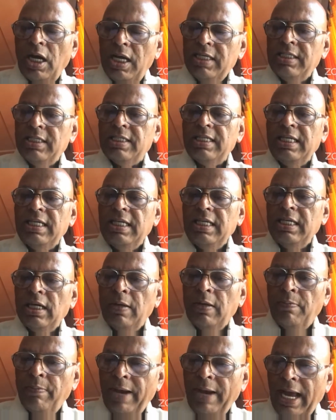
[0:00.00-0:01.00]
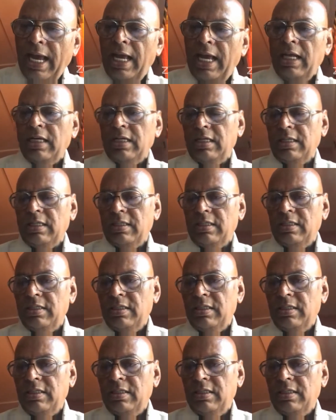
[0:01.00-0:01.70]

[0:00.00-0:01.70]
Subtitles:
I see a man.